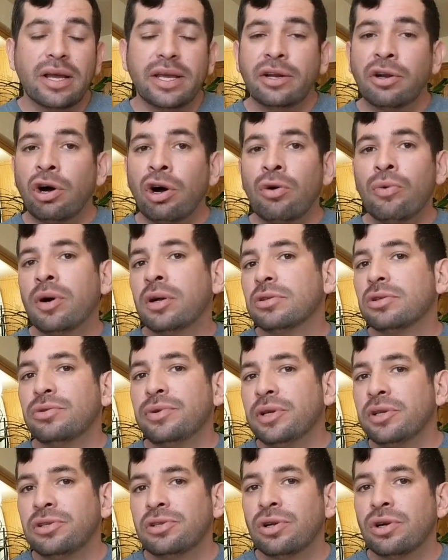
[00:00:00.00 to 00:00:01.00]
and all while
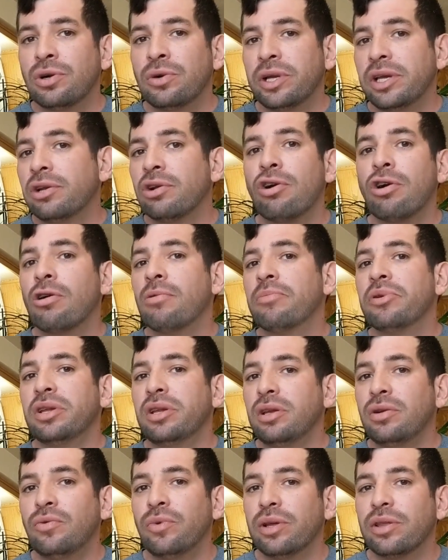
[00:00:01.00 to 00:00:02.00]
doing so in
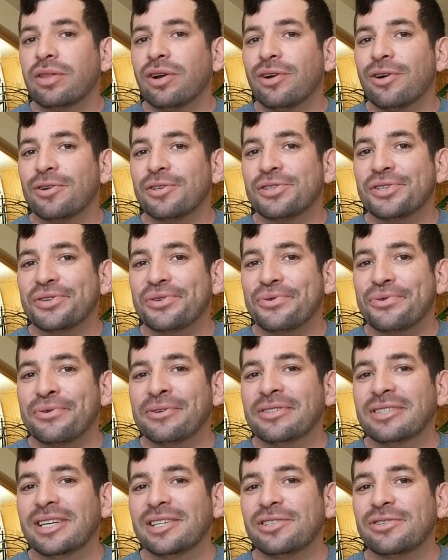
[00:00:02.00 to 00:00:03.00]
harmony with our
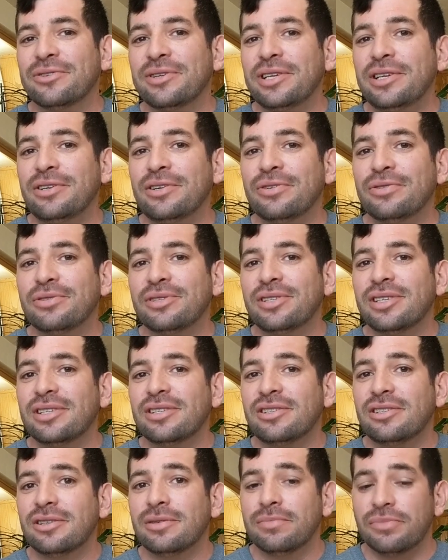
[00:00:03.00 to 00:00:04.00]
Sonoran Desert
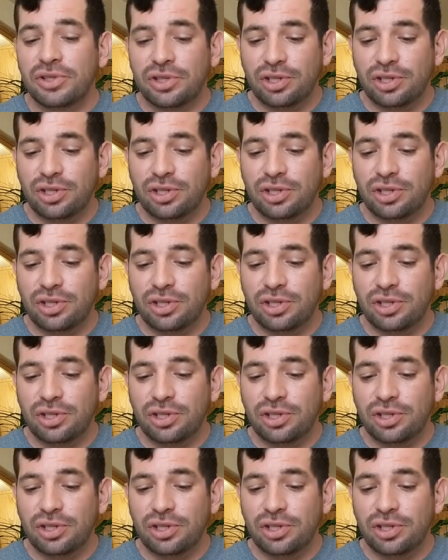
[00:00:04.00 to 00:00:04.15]
ecosystem.